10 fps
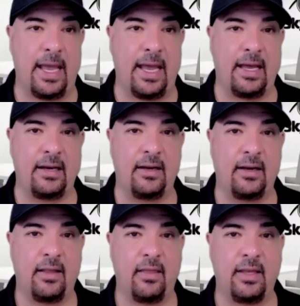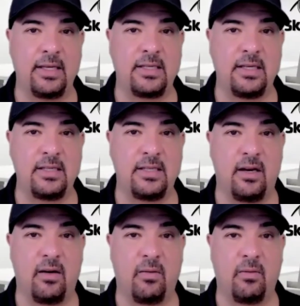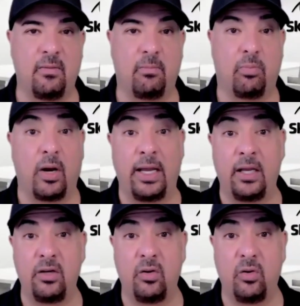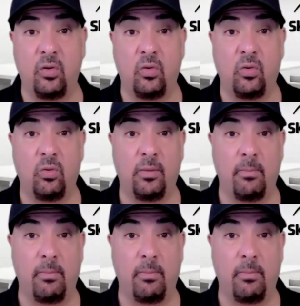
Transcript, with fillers: and this is their brand new